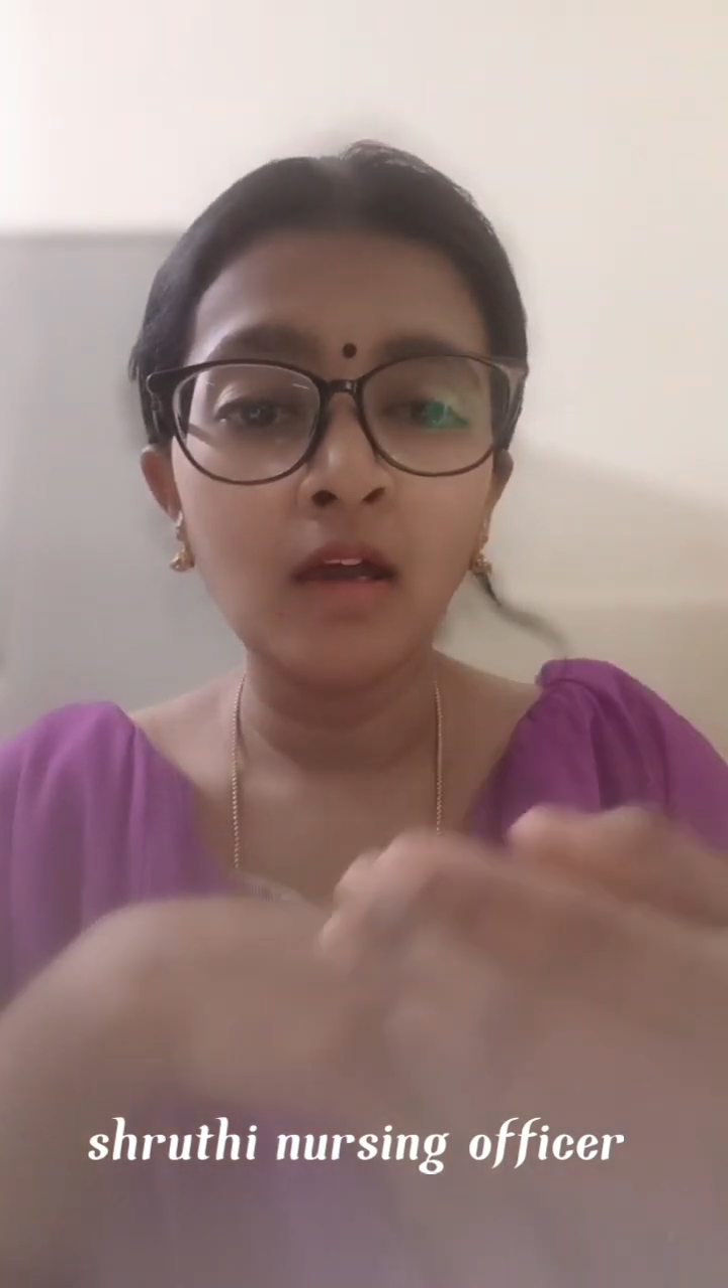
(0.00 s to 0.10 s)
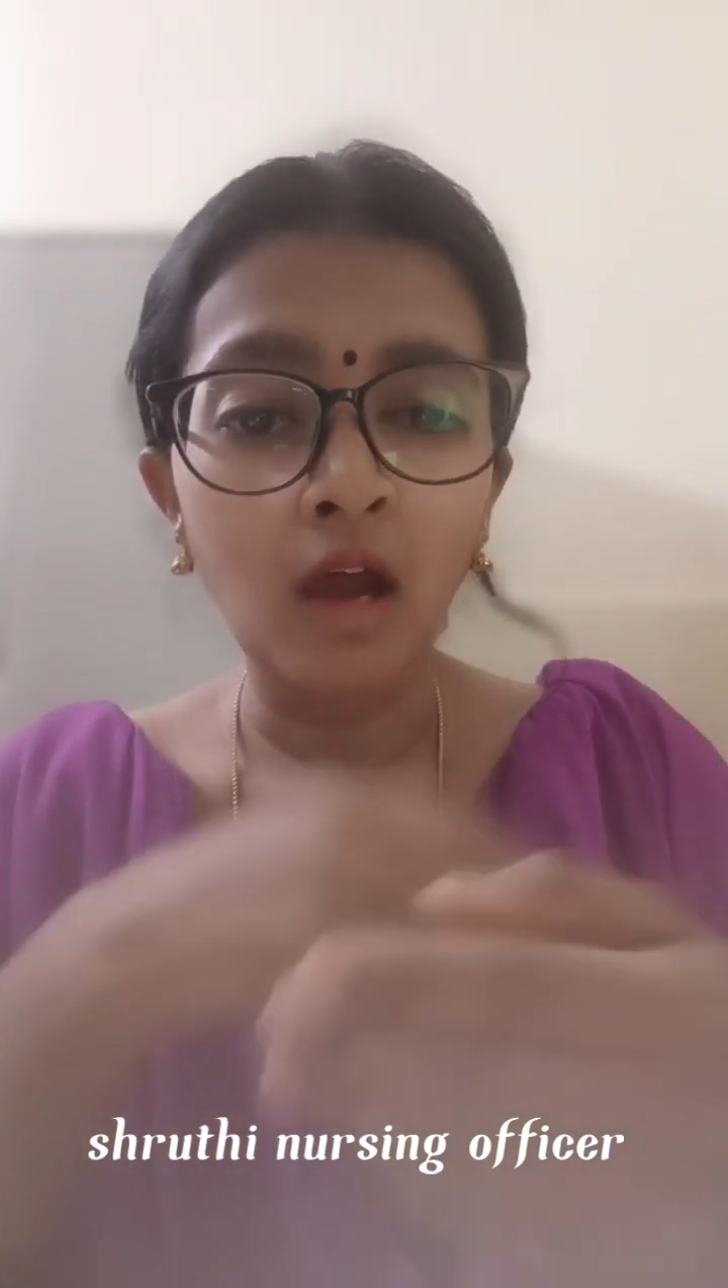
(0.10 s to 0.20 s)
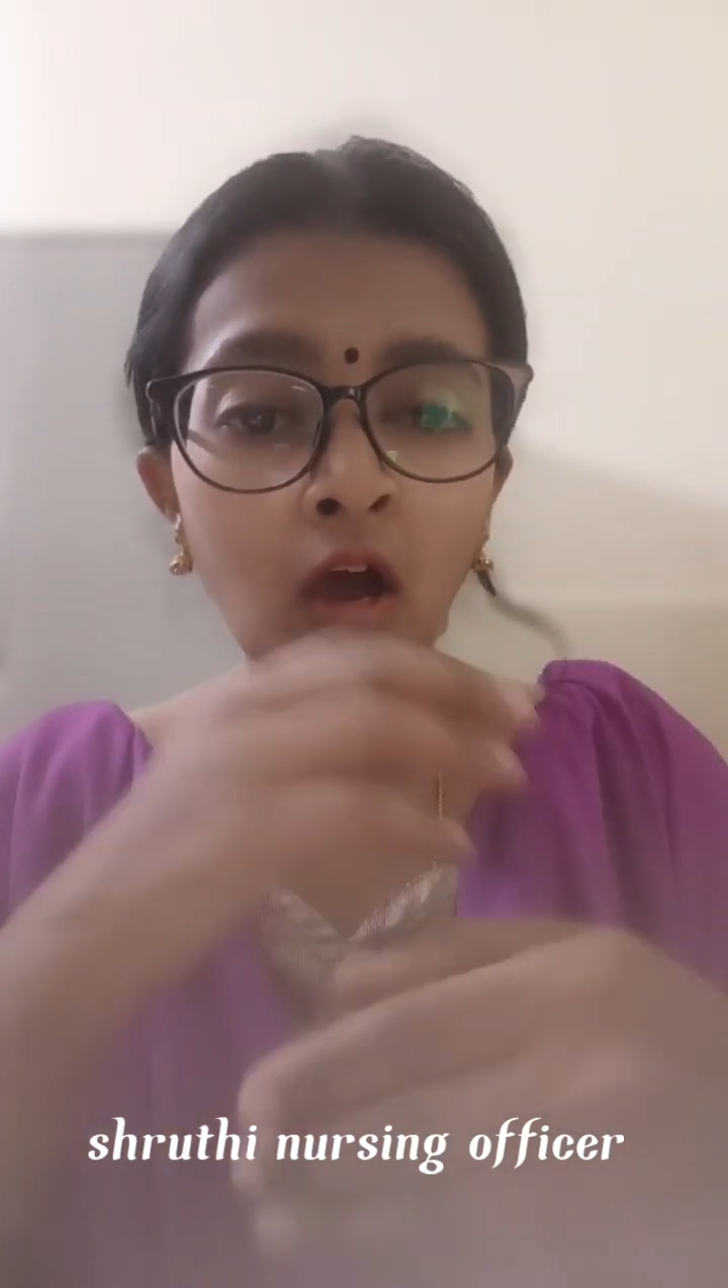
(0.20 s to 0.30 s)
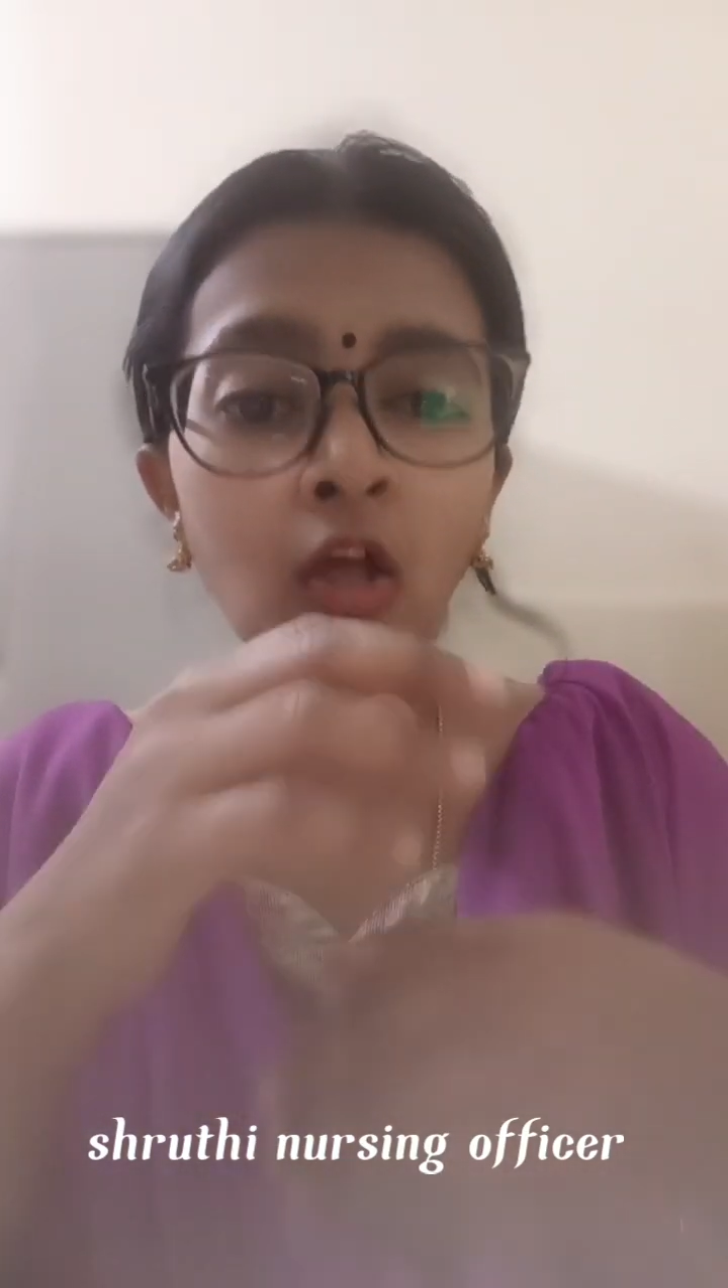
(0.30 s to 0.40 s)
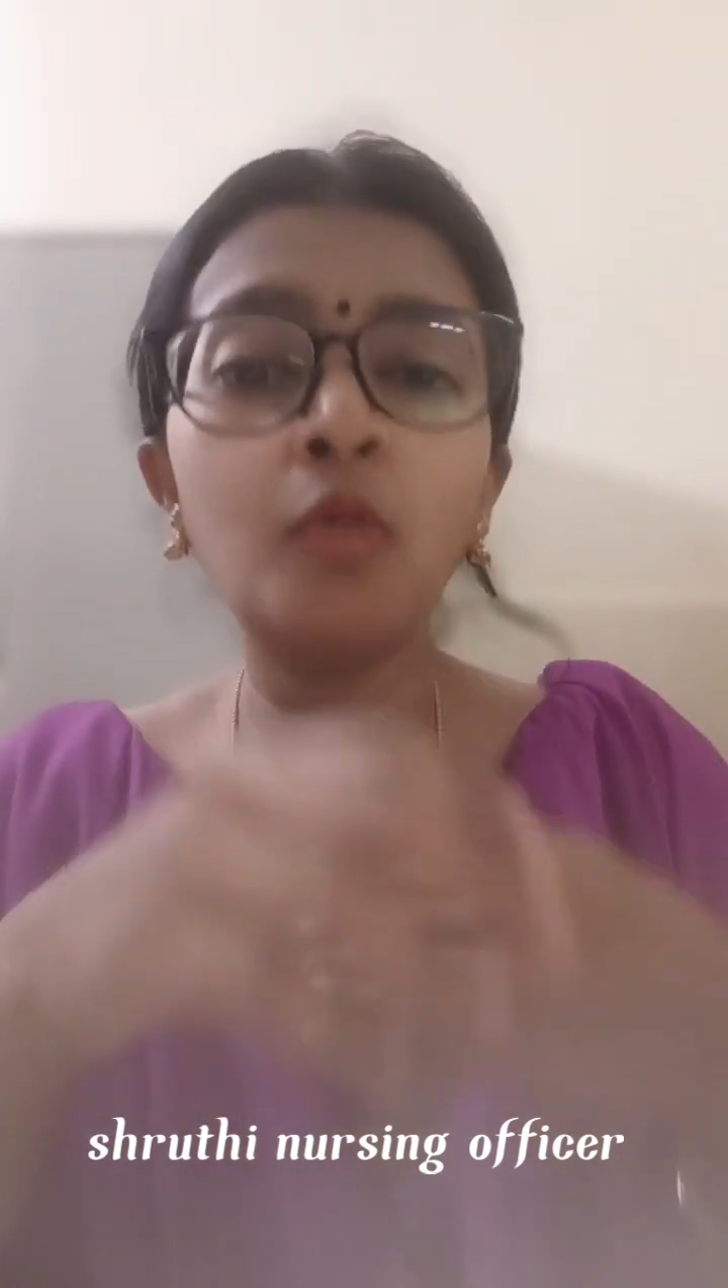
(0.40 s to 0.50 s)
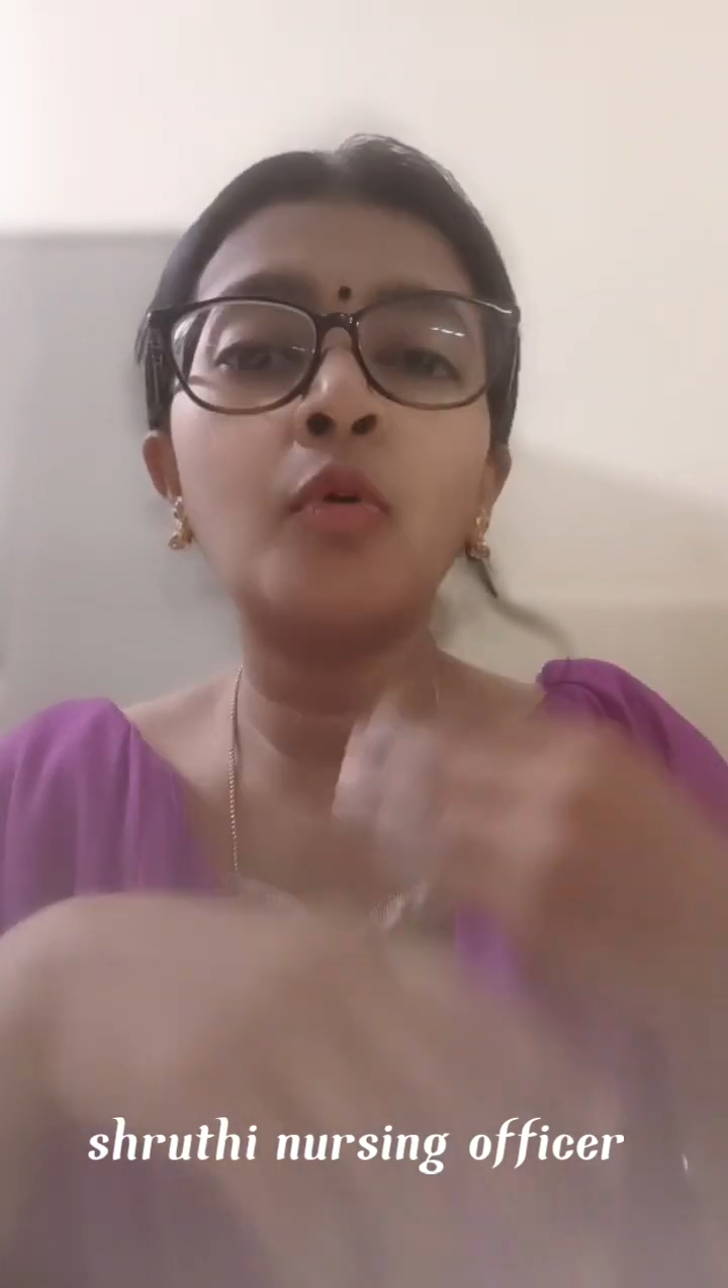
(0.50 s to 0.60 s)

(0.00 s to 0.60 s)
all